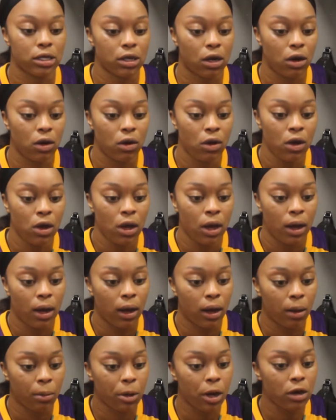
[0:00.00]
So
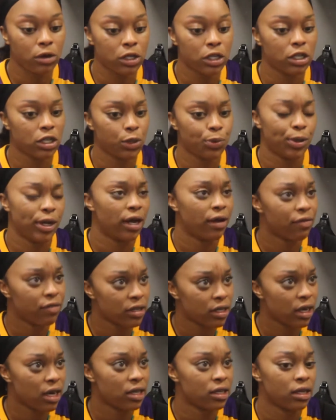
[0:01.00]
coach has just been
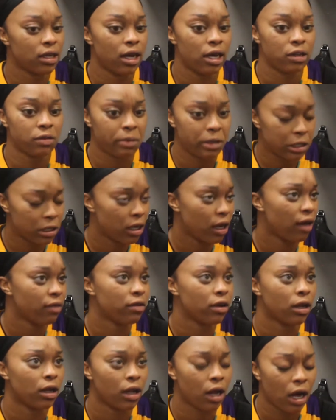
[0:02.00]
emphasizing that, especially
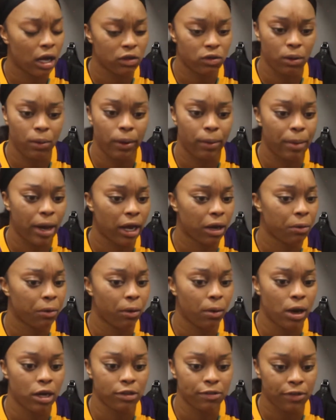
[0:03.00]
after the loss. We went back and we
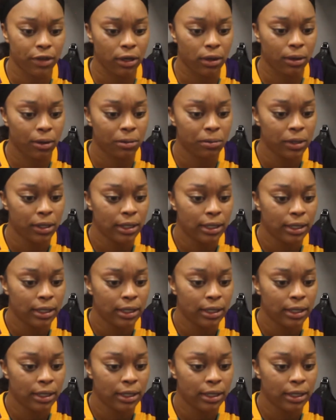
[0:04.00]
watched film.